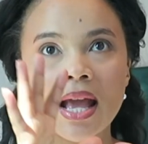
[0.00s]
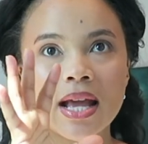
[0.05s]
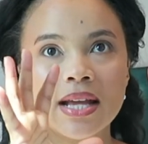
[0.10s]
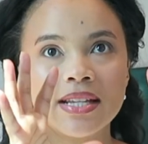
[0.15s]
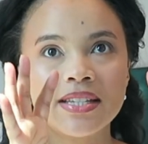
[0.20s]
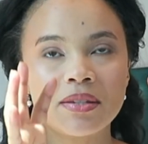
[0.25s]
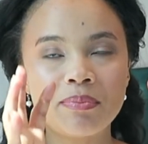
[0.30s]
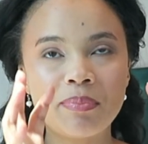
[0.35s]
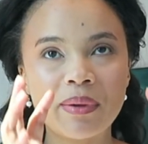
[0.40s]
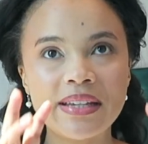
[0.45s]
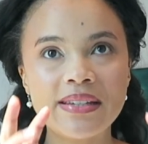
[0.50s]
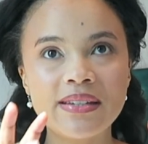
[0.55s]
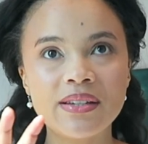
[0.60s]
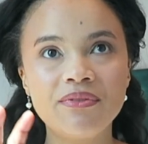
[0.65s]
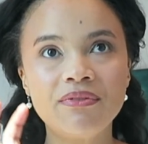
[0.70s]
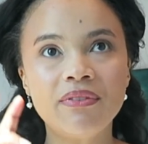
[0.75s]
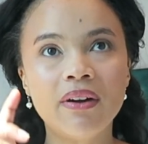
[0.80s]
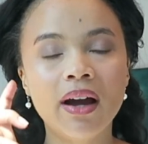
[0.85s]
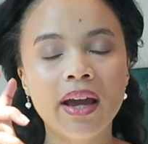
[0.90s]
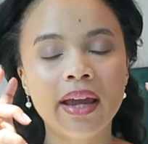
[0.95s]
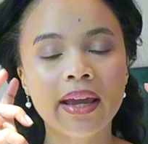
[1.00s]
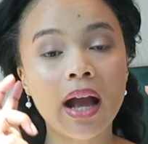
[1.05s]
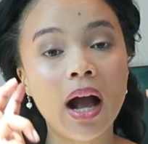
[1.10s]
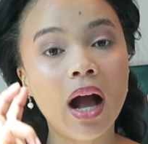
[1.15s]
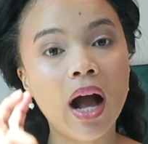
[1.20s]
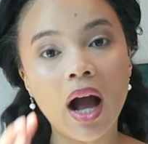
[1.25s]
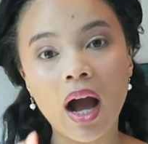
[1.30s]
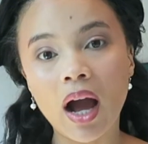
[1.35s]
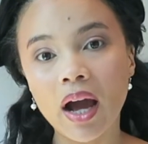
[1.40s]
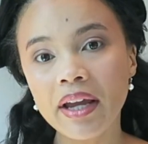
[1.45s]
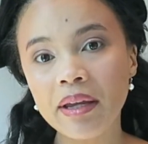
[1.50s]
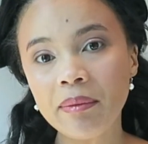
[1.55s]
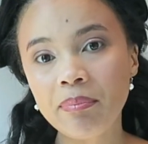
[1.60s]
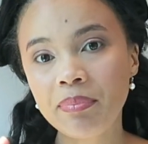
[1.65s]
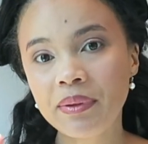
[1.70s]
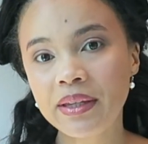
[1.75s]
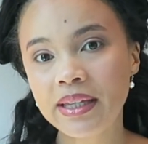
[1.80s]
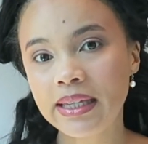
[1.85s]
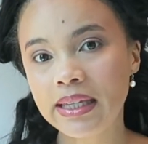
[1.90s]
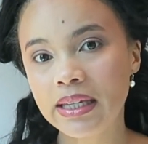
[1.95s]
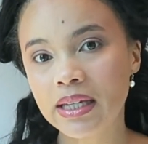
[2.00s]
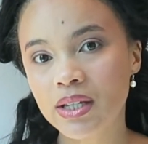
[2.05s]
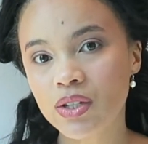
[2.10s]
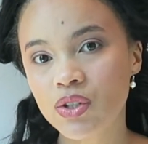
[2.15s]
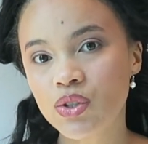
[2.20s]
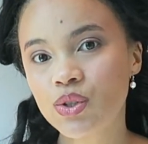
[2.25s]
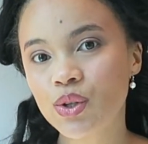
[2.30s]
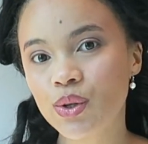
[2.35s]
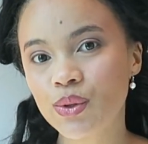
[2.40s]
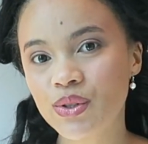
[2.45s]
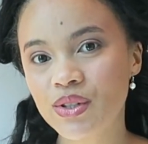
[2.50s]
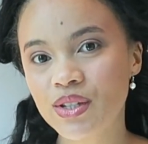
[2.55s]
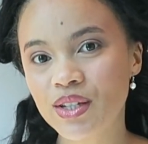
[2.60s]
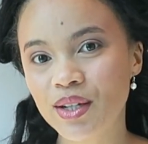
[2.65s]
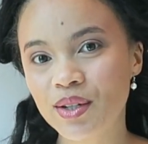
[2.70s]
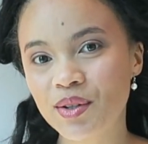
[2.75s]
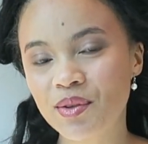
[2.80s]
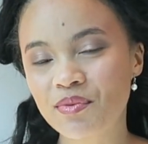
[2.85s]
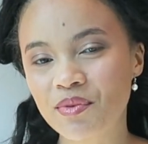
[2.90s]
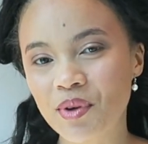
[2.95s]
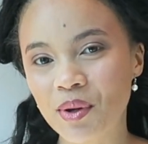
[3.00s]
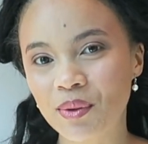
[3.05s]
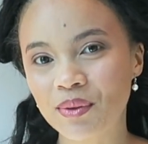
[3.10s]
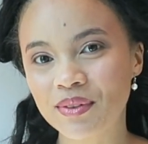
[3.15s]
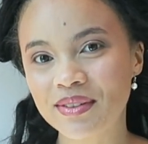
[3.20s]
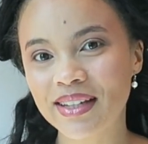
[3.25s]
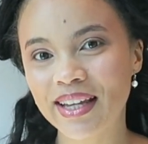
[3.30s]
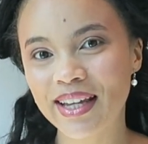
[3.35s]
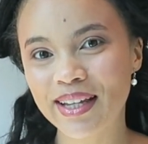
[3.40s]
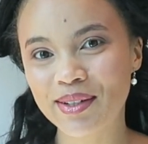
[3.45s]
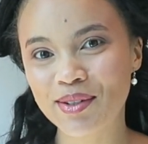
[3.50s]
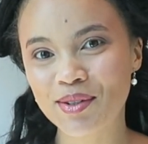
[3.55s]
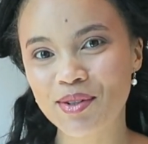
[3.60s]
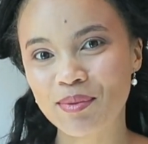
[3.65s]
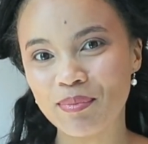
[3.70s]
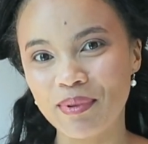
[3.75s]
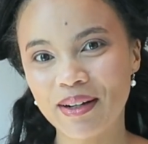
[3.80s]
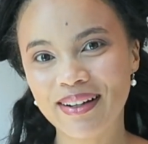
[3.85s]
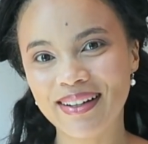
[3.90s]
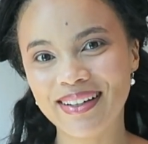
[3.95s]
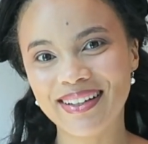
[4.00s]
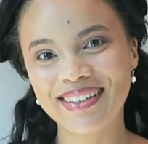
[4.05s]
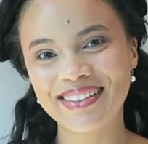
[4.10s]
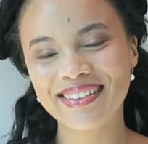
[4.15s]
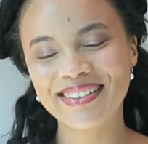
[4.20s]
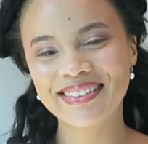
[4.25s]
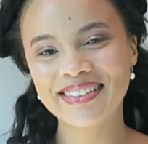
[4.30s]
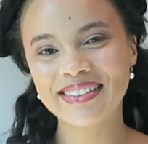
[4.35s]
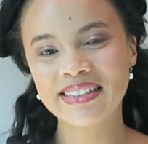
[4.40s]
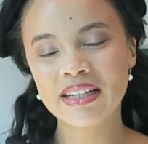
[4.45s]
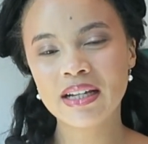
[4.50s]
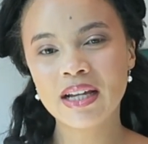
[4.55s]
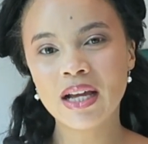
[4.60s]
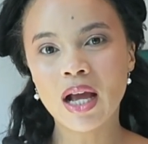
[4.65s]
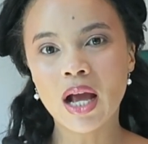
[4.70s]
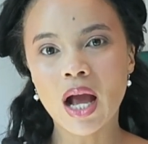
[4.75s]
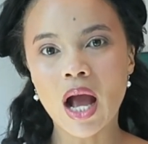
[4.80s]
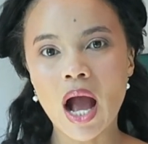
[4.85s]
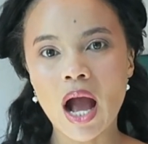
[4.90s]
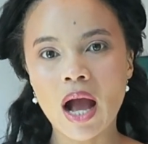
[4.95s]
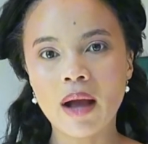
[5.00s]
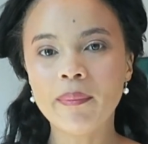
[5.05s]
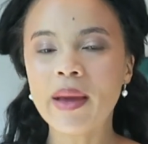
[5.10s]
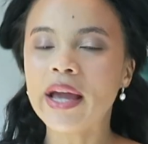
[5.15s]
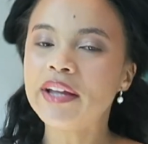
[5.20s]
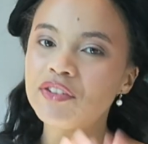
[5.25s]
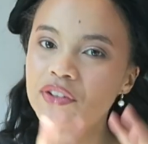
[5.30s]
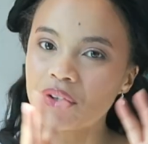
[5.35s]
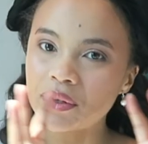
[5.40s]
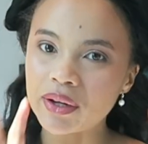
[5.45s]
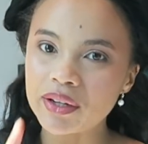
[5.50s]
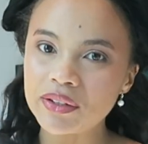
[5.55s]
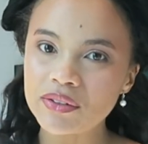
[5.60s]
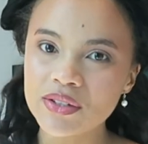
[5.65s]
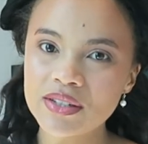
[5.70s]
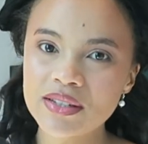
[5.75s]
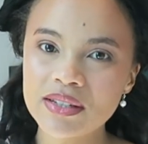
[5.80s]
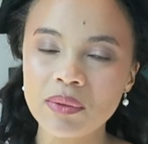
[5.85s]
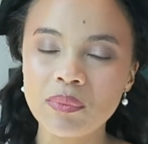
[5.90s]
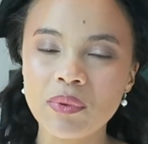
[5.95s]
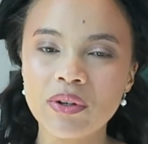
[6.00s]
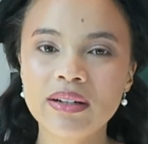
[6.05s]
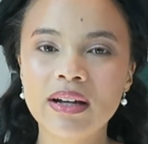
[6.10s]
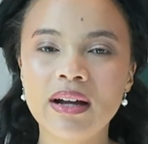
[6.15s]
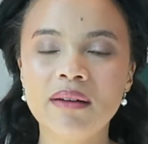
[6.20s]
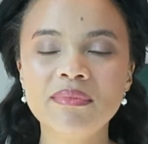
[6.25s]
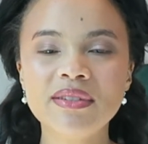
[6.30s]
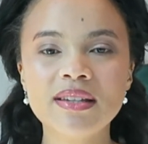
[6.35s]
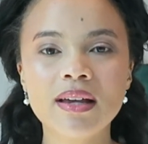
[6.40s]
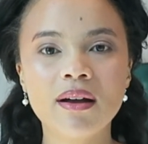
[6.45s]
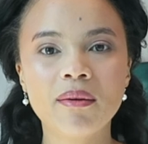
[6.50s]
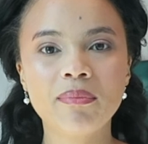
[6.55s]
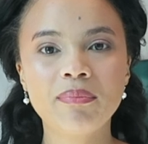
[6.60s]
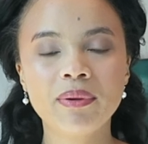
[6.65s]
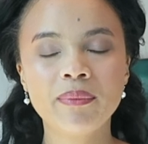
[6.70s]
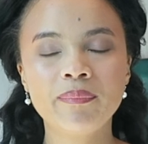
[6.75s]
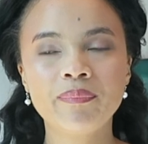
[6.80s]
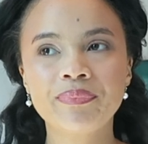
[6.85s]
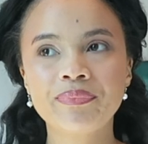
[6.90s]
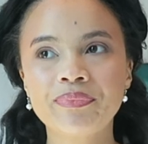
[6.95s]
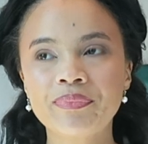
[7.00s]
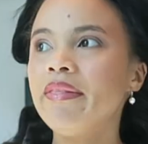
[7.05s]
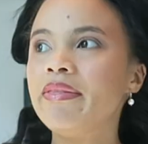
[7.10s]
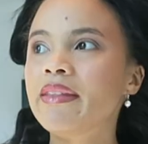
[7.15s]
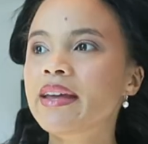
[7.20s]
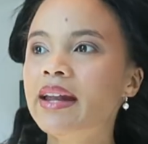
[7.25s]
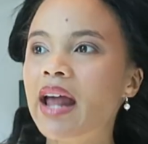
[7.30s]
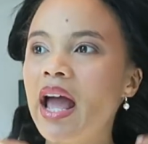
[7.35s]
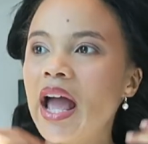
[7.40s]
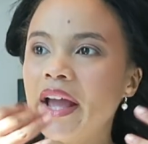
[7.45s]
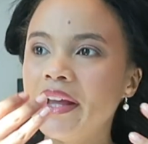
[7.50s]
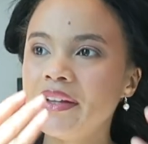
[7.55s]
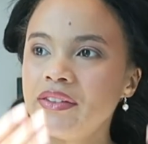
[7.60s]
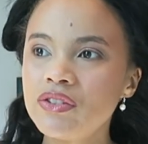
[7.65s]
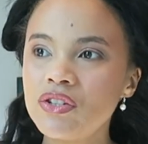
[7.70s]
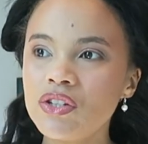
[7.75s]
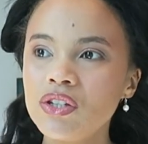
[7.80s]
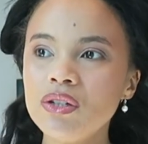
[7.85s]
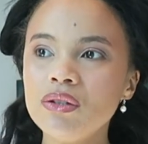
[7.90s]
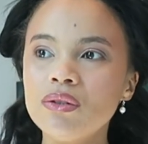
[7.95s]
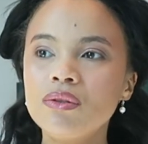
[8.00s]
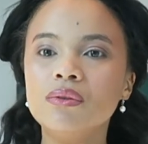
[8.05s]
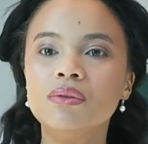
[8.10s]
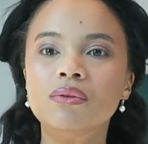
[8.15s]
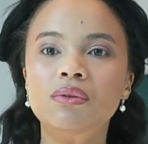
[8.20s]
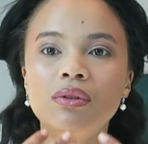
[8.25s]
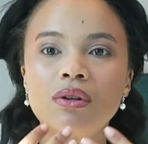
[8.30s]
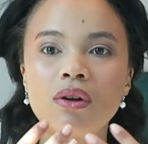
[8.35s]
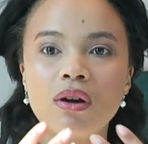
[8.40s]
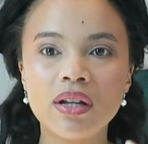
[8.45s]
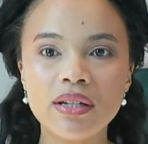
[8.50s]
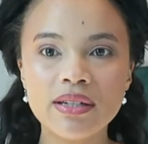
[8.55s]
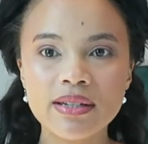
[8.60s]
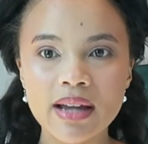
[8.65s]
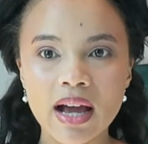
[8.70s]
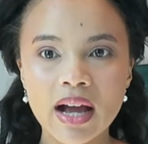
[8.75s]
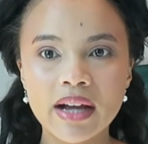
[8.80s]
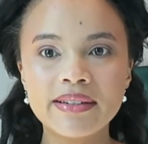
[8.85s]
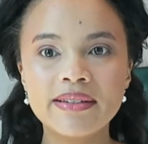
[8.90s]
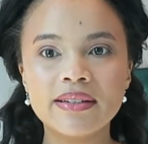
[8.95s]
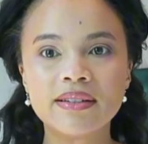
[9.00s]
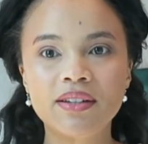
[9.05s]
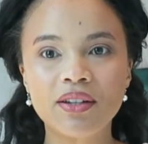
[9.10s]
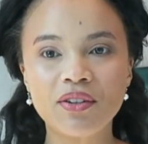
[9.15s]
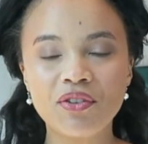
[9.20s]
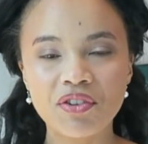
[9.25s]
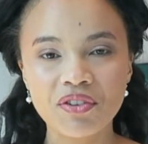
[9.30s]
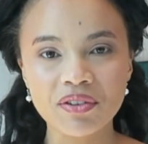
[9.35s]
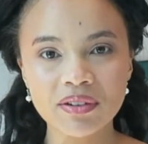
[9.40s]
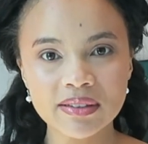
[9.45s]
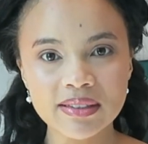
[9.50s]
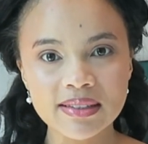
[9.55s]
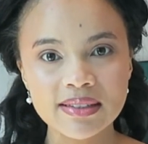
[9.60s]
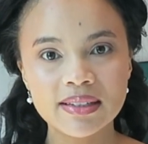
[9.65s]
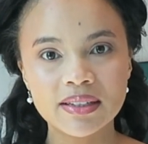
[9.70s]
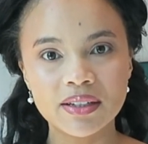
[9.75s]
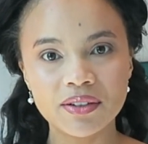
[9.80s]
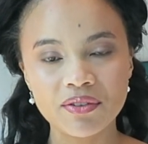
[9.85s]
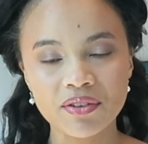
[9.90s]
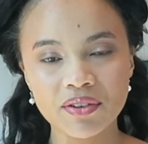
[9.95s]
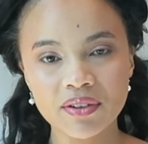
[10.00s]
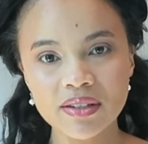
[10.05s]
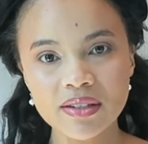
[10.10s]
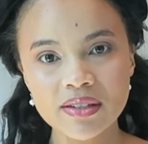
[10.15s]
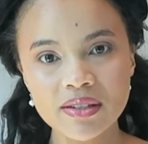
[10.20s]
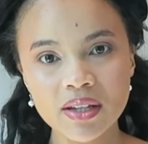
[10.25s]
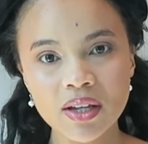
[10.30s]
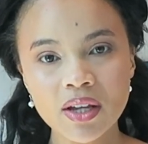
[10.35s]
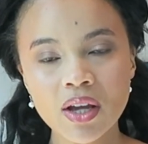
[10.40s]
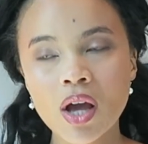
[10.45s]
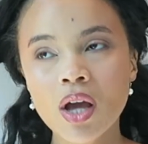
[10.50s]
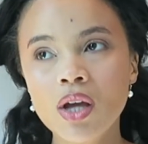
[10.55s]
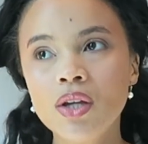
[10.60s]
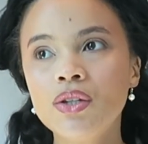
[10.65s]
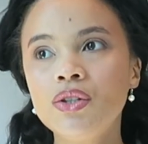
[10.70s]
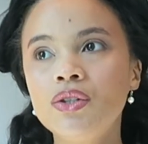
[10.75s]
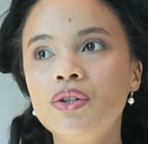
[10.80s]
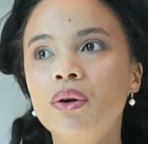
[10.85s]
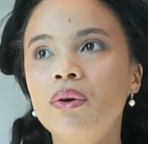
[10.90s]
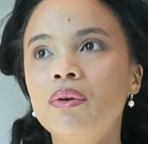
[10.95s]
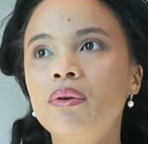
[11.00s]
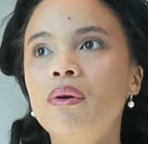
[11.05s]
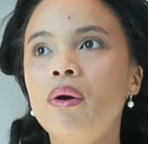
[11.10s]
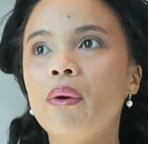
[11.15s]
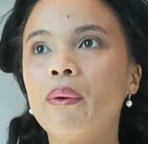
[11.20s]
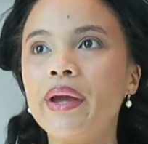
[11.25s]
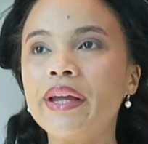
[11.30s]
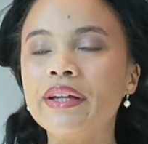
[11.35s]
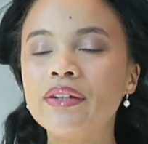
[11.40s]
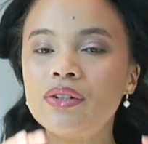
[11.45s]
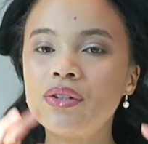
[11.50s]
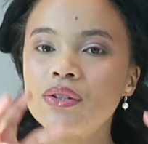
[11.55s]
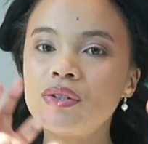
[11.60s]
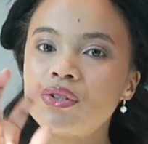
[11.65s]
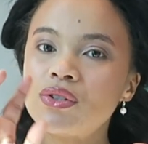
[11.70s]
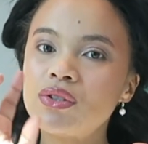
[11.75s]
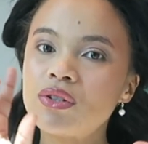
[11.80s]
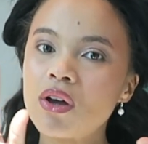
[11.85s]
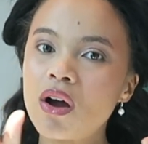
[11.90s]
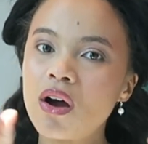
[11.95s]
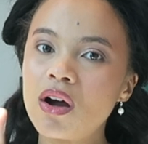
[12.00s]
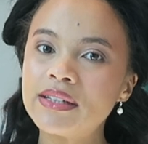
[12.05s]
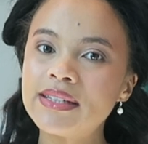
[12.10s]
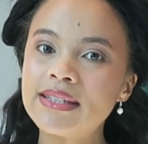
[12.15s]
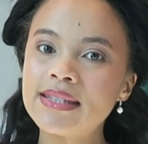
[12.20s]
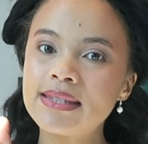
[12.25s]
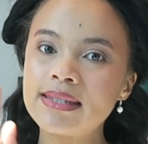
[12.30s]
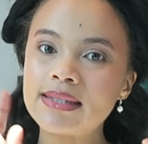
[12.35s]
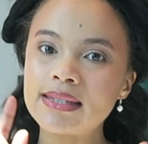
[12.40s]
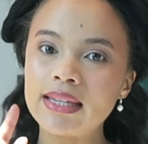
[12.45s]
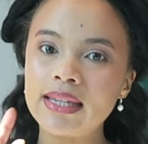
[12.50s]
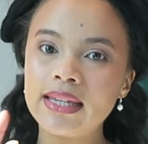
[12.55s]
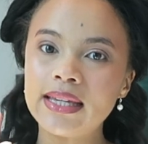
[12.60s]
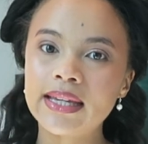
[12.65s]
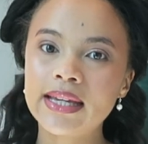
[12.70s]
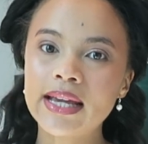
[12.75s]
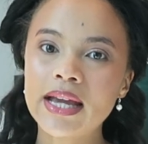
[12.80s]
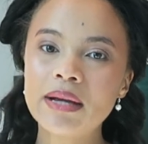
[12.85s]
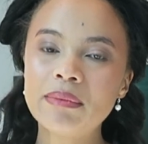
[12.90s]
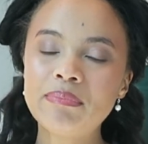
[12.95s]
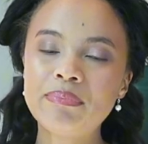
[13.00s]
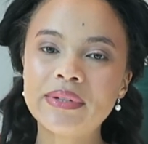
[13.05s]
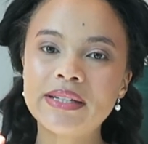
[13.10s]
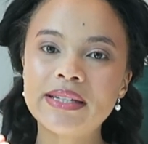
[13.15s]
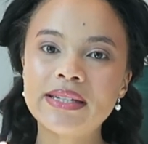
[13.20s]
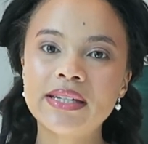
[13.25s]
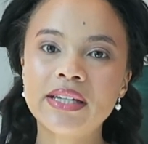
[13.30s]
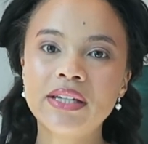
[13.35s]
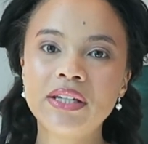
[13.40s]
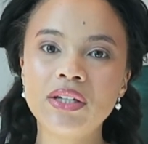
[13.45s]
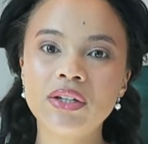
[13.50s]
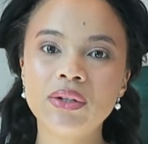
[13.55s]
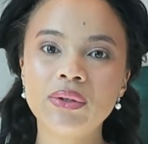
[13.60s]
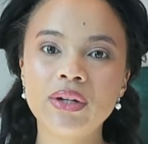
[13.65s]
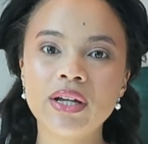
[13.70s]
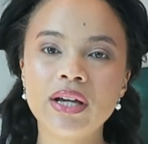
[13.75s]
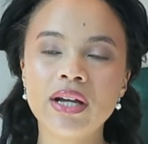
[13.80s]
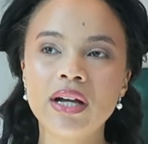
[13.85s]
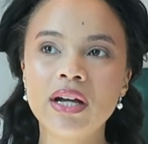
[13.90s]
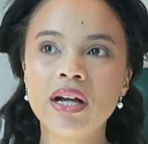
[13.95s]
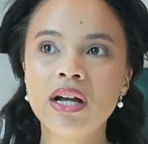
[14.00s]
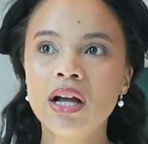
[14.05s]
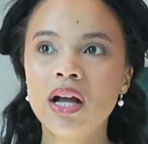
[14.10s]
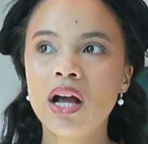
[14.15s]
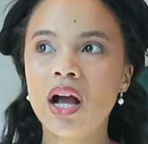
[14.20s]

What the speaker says: specifying IP associate roles in Dubai, and you're going to see what comes up. And then as you conduct additional searches, you're going to start seeing a particular